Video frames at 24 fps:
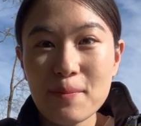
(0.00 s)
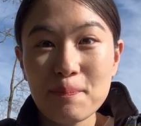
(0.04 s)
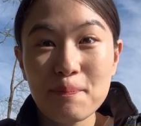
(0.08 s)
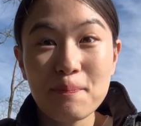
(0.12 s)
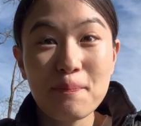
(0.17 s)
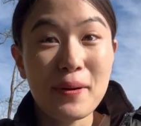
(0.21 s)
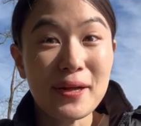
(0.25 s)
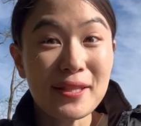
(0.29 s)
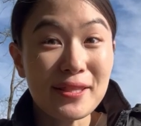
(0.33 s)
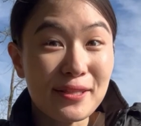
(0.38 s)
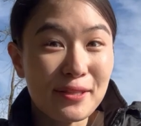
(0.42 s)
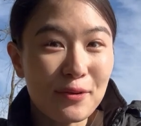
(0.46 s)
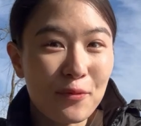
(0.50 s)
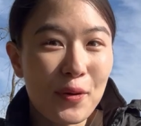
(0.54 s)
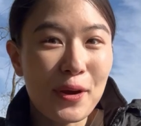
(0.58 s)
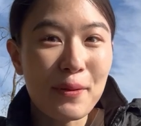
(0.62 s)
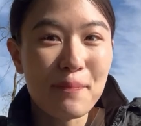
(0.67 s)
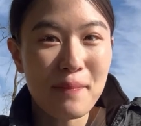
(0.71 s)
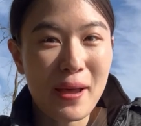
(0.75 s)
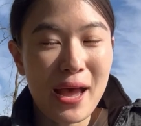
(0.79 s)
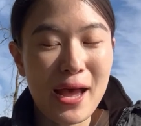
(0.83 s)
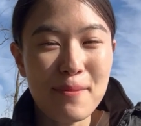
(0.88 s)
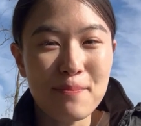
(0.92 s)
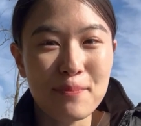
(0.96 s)
But
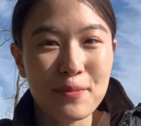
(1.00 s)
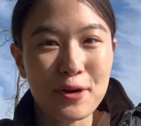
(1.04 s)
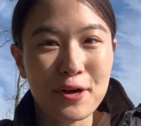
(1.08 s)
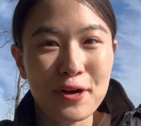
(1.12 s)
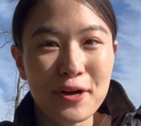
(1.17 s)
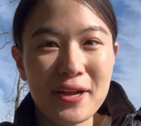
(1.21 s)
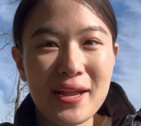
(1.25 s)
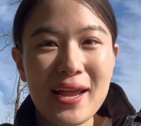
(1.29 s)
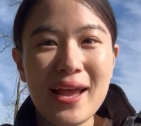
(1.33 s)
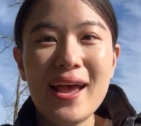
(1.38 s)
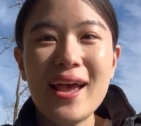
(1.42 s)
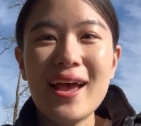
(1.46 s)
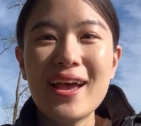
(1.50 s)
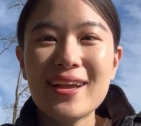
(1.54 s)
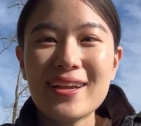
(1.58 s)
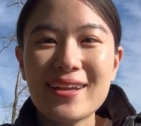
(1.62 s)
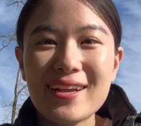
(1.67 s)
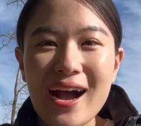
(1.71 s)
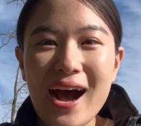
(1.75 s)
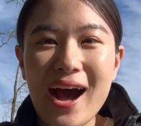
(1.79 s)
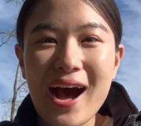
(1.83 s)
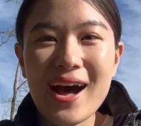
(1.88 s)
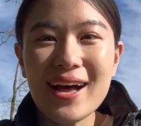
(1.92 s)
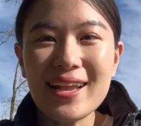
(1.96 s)
remember,
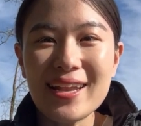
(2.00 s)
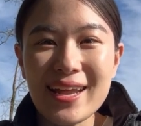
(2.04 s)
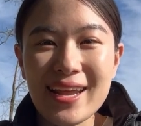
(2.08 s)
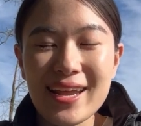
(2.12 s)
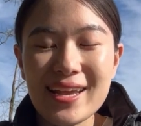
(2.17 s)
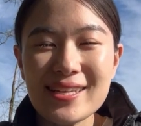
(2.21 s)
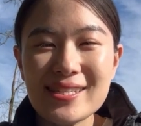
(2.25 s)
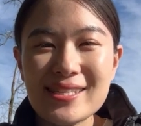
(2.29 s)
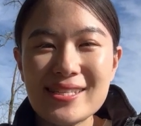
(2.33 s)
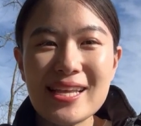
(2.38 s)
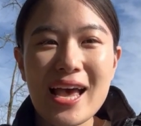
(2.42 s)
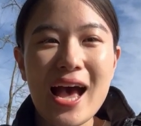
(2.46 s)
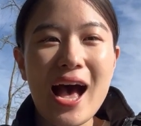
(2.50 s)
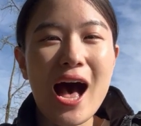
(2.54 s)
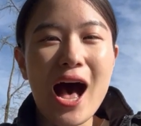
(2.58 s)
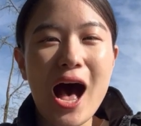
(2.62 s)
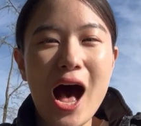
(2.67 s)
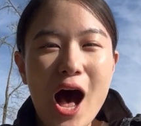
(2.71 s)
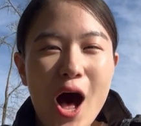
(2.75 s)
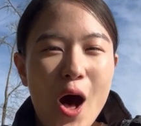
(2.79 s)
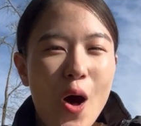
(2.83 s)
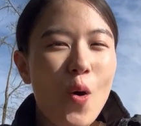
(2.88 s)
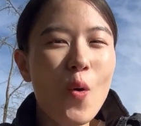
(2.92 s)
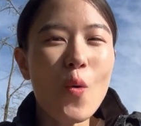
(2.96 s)
God is
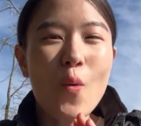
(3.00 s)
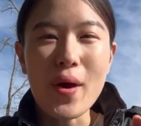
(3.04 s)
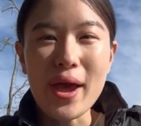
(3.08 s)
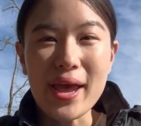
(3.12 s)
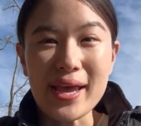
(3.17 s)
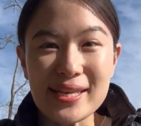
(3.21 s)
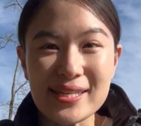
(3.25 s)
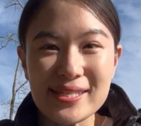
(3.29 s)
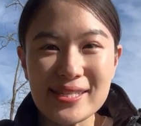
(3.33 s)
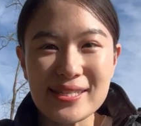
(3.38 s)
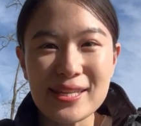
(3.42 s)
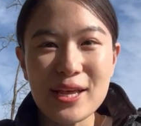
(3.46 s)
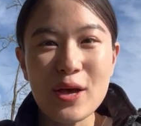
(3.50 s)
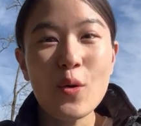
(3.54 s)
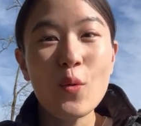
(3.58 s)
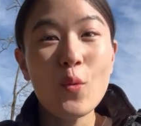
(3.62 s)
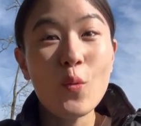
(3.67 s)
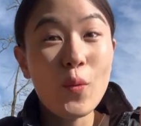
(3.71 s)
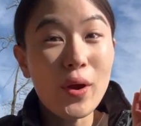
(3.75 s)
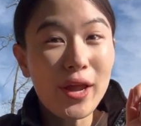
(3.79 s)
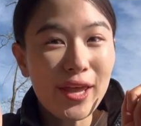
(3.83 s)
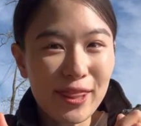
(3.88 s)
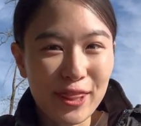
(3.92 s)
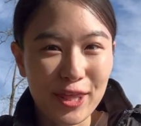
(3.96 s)
always
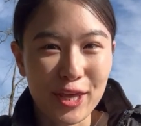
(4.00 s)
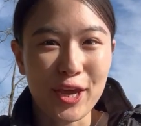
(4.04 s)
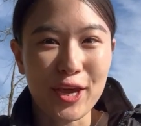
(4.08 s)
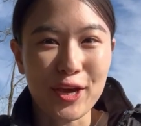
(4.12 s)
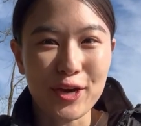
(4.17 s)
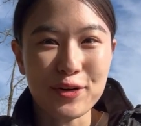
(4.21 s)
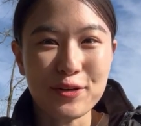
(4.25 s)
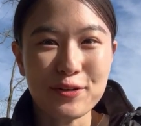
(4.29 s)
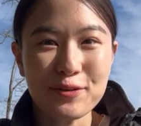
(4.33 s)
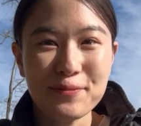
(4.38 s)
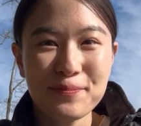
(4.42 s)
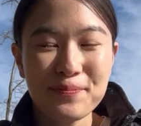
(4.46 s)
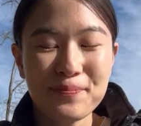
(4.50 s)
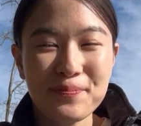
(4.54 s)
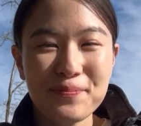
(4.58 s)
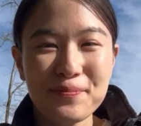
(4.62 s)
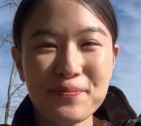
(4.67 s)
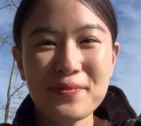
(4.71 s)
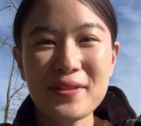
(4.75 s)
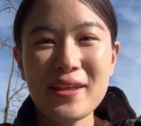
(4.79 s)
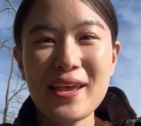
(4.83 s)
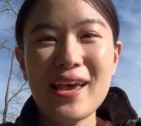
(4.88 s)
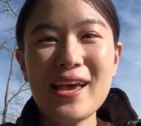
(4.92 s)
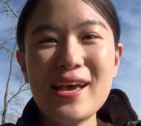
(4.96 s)
with you.
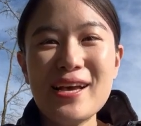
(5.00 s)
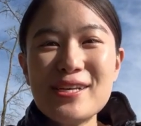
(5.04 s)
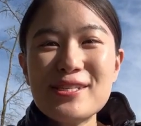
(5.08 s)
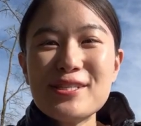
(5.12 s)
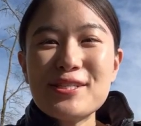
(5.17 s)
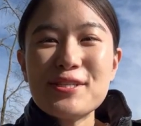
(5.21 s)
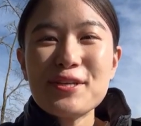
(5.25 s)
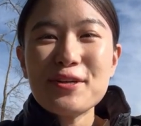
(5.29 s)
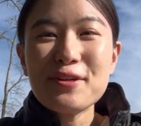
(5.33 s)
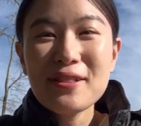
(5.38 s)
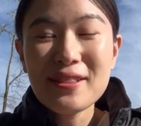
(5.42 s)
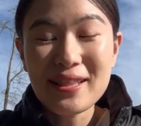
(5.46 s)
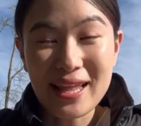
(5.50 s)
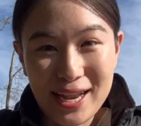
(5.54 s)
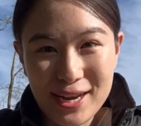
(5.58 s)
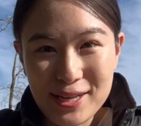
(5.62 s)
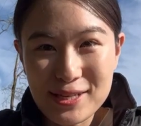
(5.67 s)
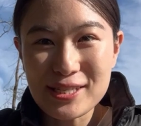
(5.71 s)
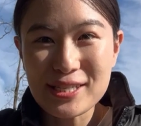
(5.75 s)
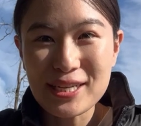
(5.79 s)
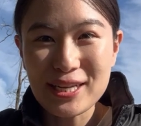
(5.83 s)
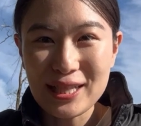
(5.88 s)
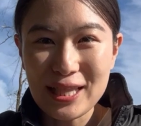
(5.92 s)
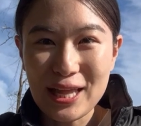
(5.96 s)
So let
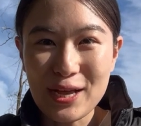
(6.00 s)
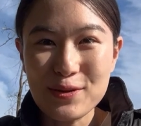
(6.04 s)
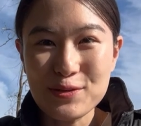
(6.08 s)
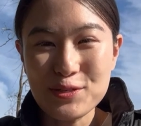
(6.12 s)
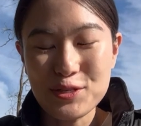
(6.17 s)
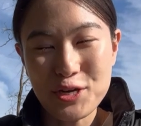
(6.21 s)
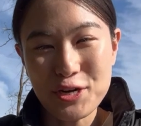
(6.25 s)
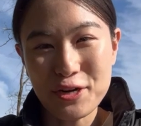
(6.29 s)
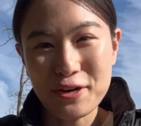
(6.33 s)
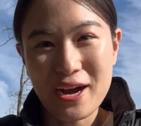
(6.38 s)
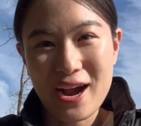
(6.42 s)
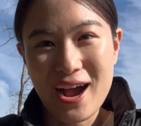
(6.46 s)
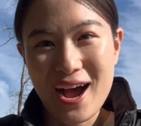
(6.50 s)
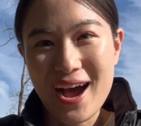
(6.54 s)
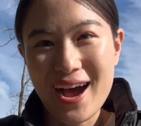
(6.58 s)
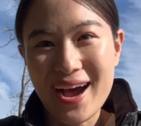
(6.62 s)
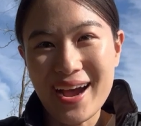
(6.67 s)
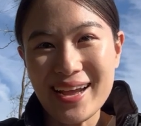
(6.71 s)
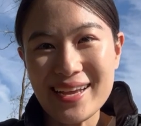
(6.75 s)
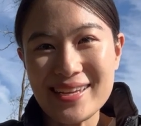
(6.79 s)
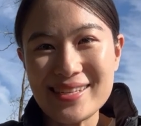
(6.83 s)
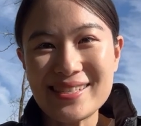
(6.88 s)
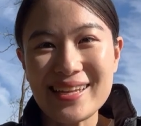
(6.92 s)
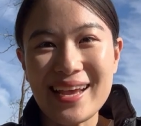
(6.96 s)
us close your
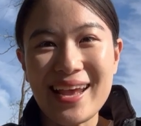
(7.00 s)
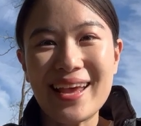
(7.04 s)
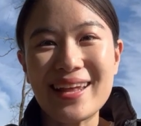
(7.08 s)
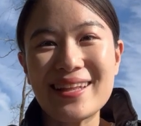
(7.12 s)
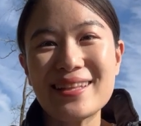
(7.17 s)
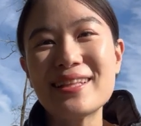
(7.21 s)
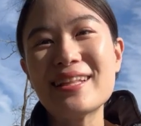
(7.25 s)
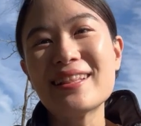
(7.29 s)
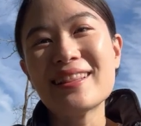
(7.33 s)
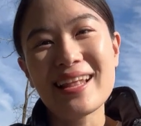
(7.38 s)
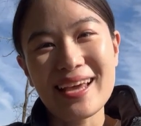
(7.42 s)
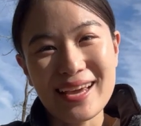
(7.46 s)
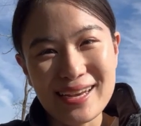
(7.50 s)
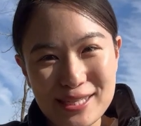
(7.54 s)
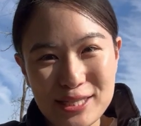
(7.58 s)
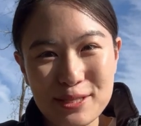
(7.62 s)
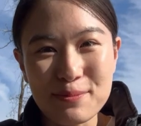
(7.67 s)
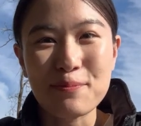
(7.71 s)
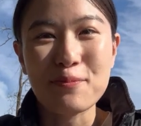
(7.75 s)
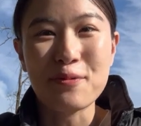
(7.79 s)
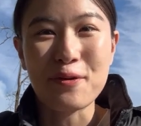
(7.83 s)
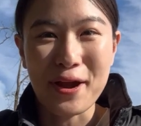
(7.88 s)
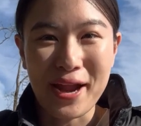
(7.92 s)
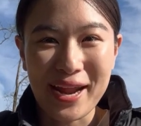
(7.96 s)
eyes and let us
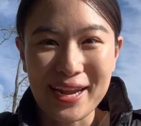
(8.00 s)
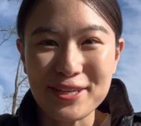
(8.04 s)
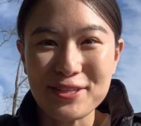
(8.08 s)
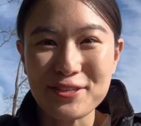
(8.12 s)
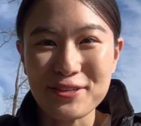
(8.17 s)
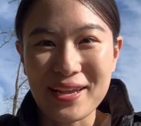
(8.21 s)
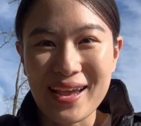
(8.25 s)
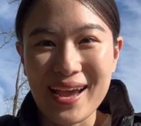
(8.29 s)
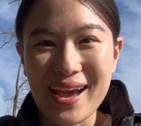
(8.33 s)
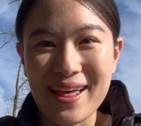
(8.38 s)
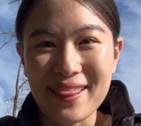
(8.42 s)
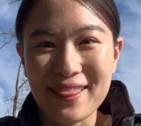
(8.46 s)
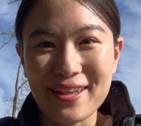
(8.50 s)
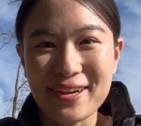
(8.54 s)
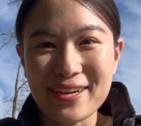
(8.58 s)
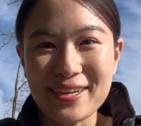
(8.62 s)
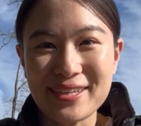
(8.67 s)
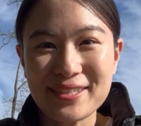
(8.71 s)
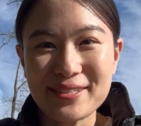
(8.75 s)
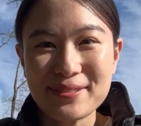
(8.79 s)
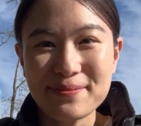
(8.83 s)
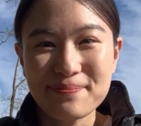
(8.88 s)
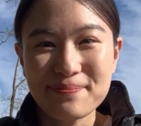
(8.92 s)
pray together.